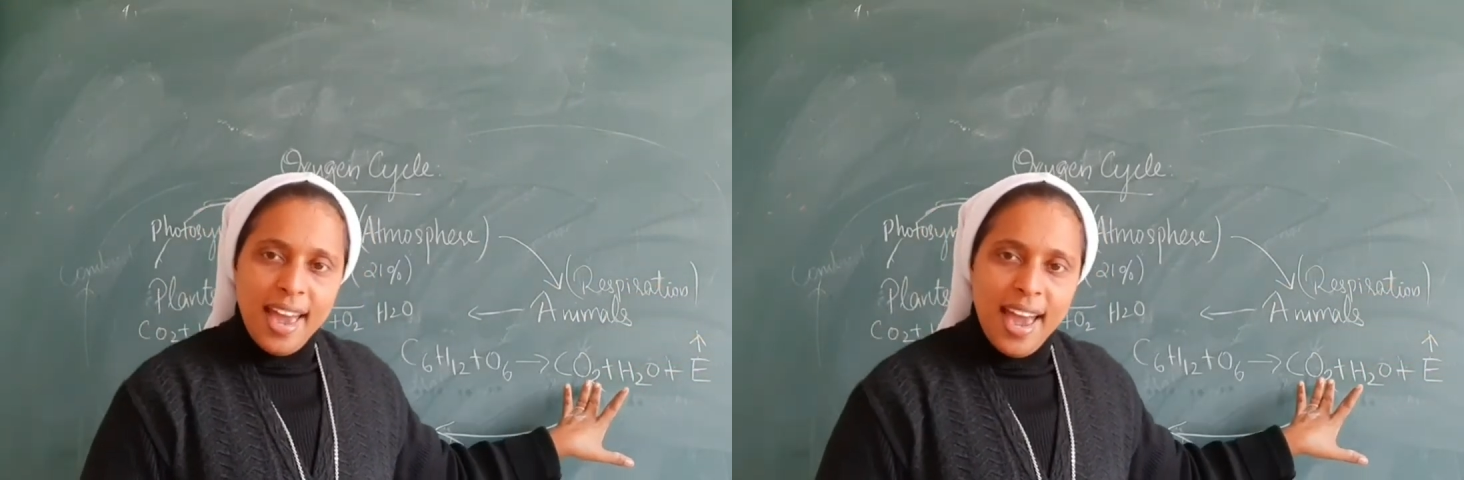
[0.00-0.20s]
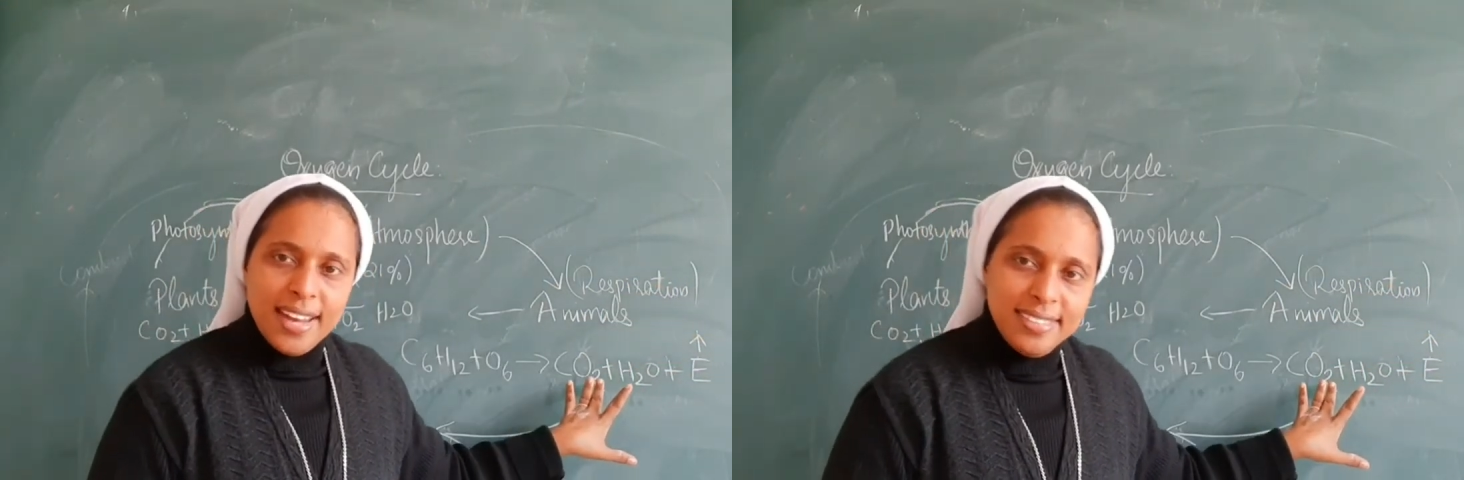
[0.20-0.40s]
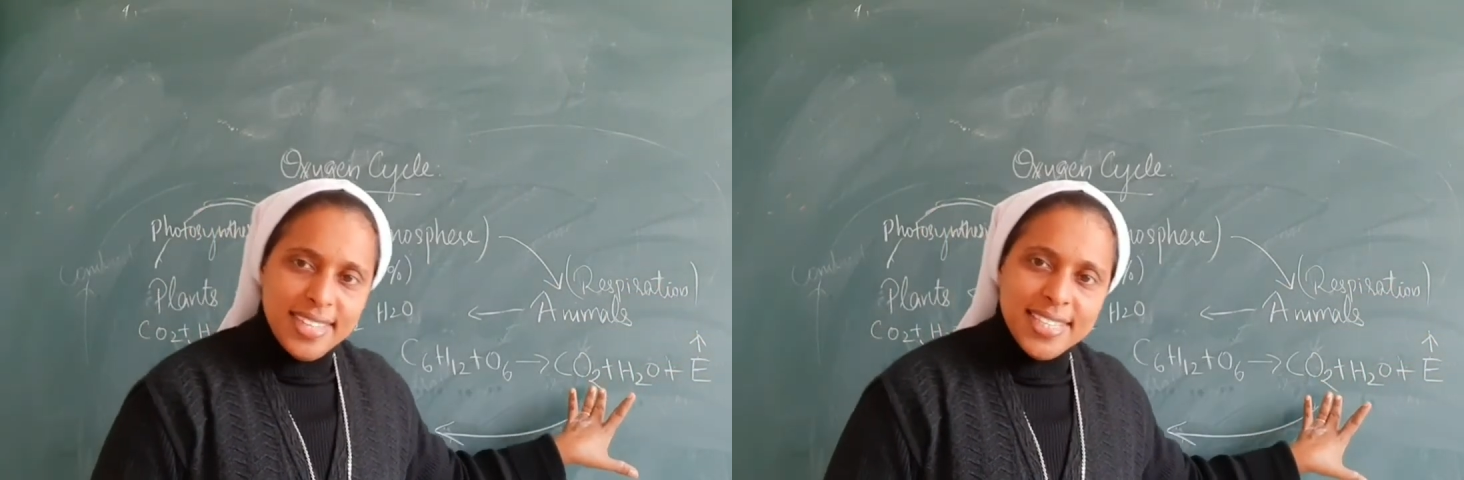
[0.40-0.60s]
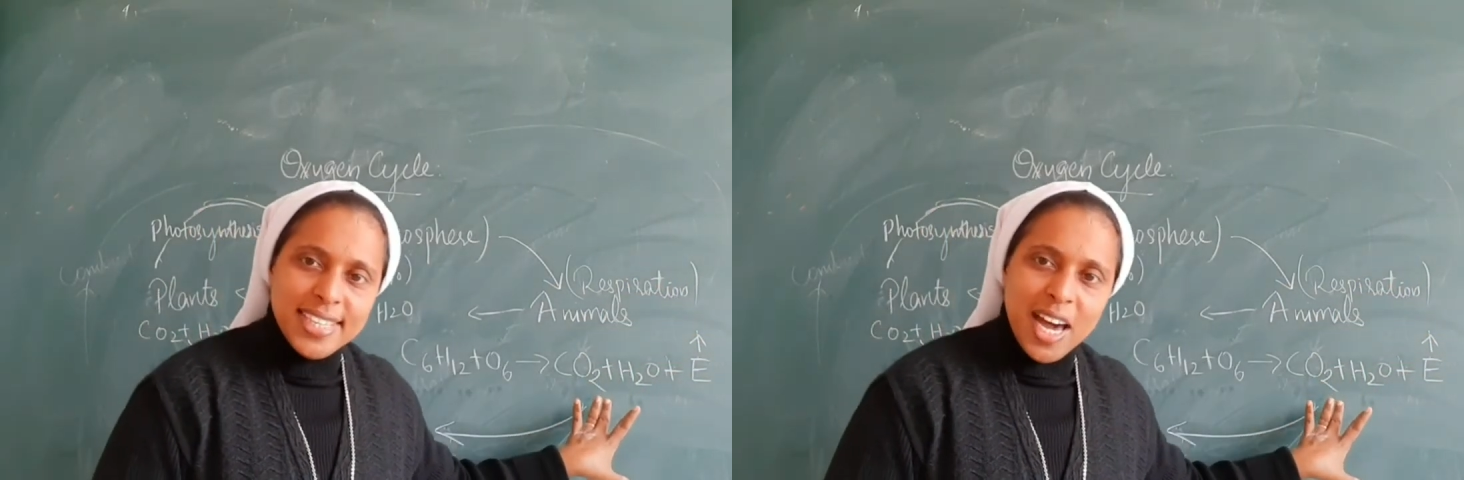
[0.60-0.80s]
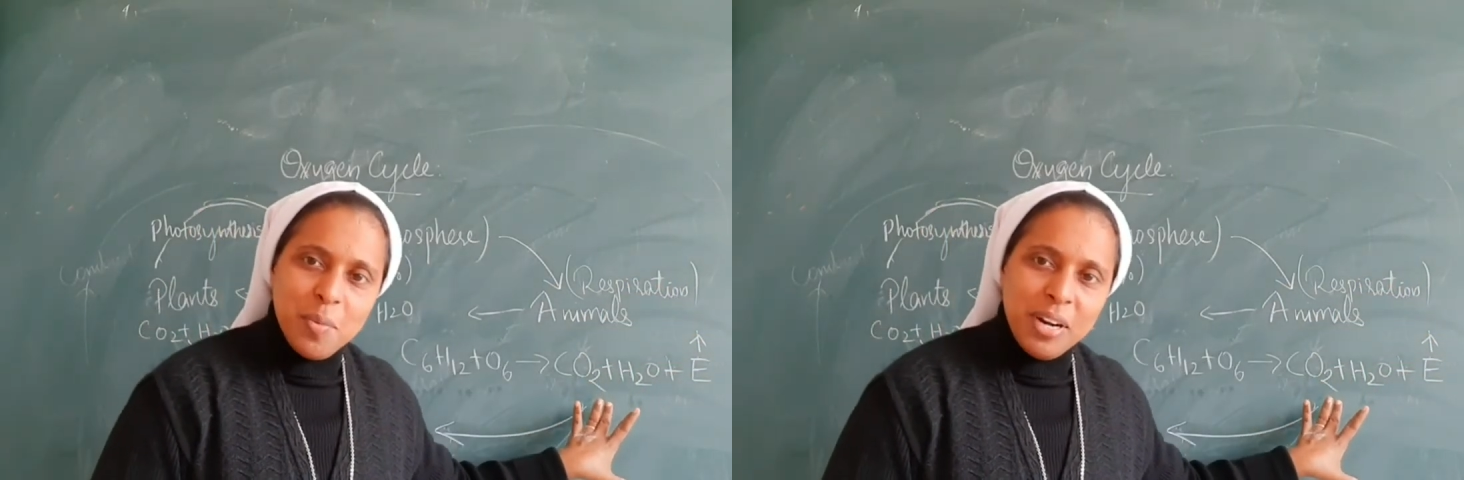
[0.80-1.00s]
And
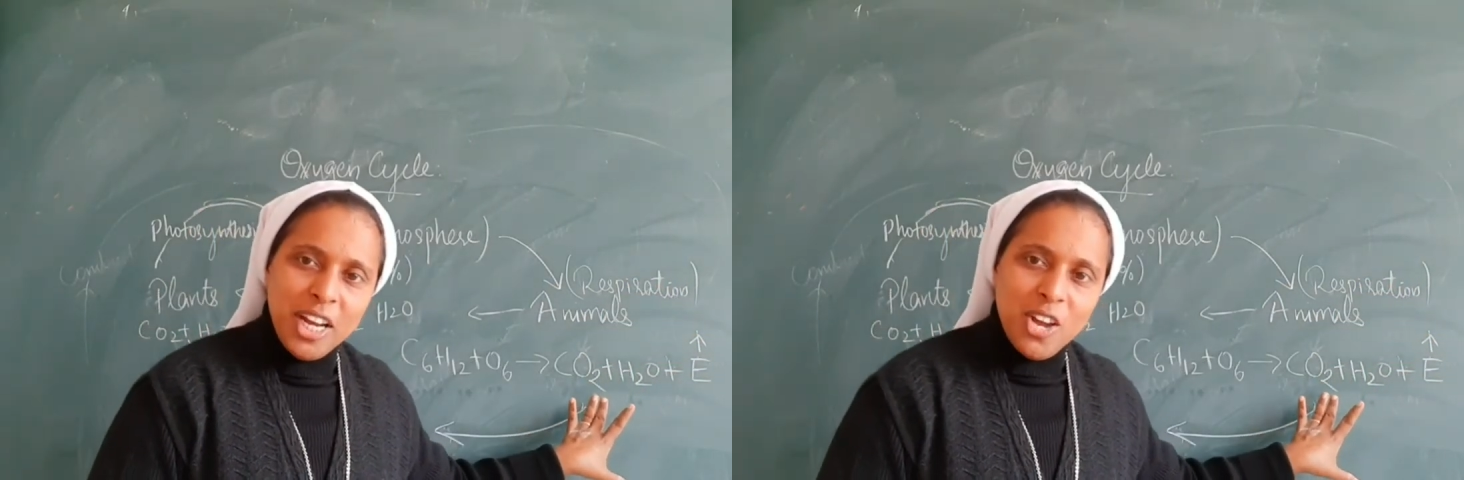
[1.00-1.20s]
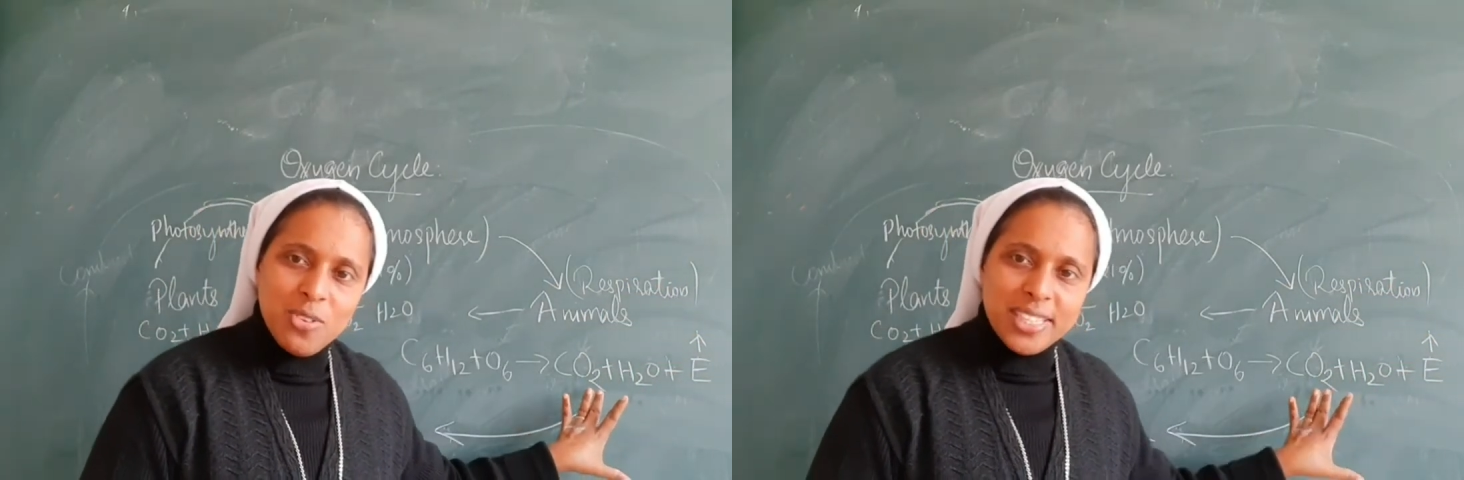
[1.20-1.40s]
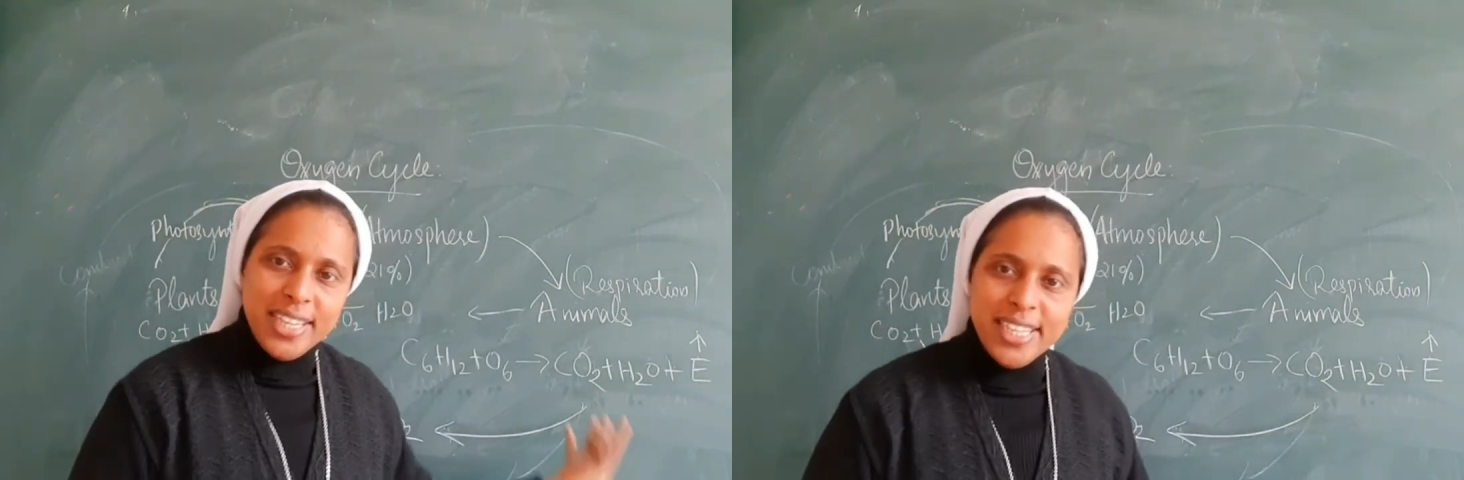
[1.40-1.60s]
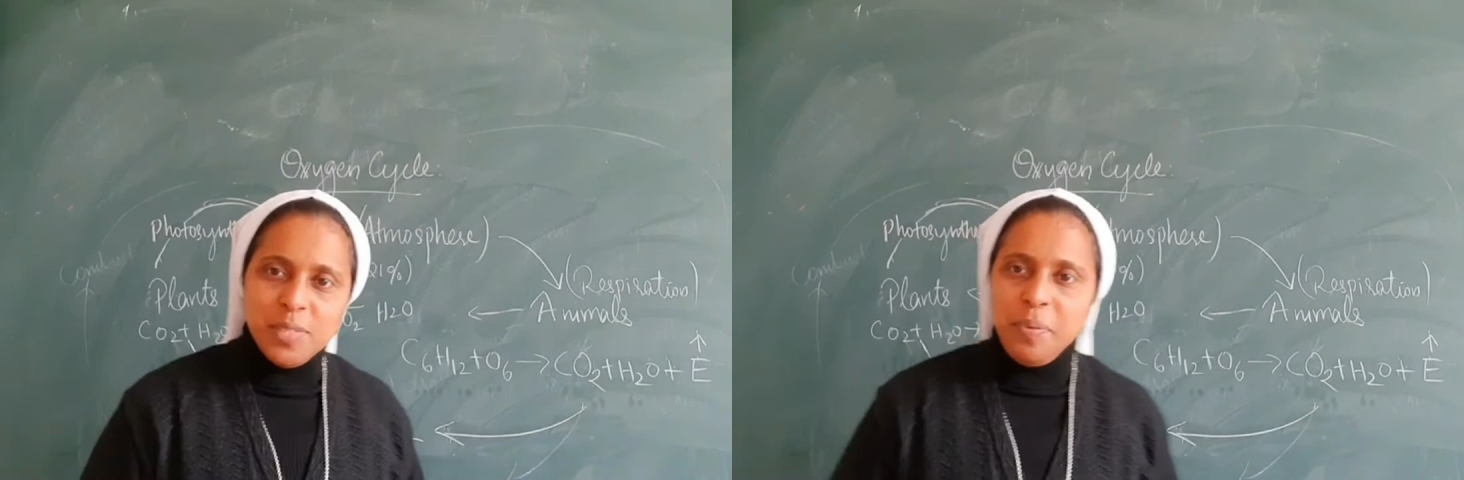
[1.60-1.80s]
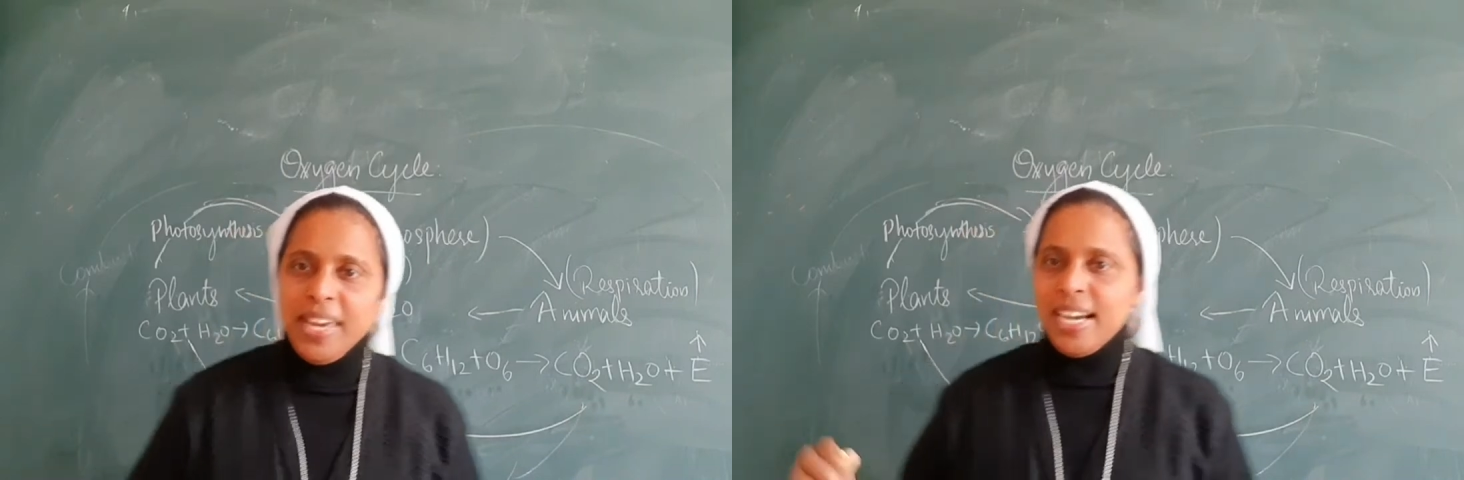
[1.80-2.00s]
this carbon dioxide
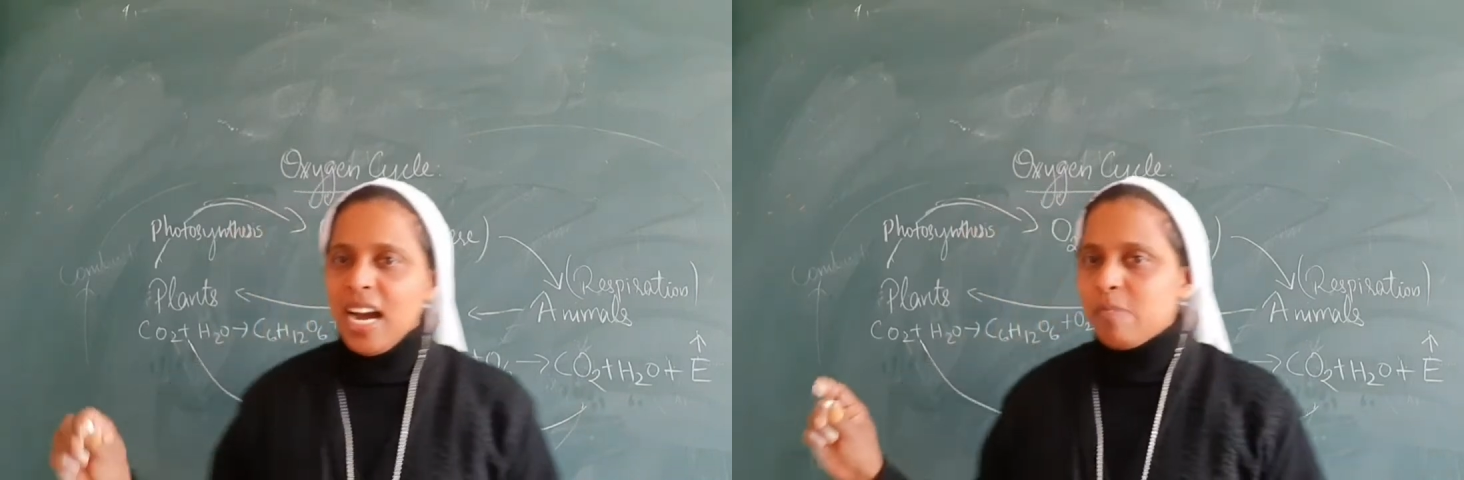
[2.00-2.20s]
is being